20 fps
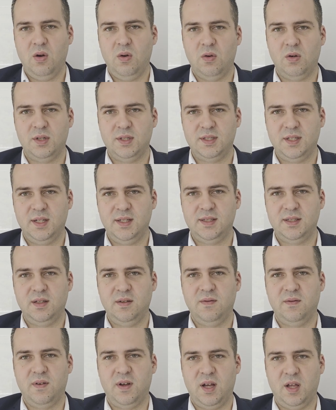or
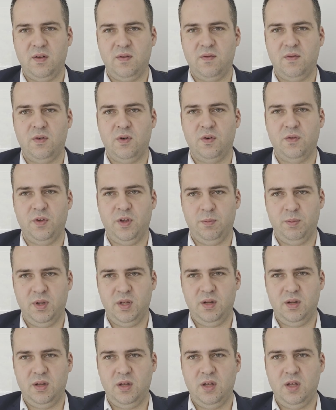65 for
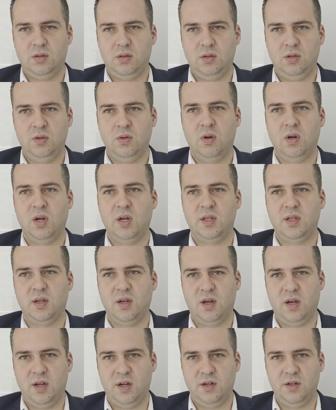women, you are at
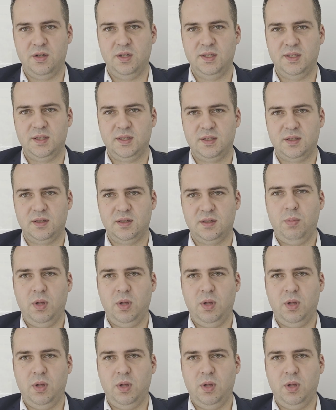higher risk.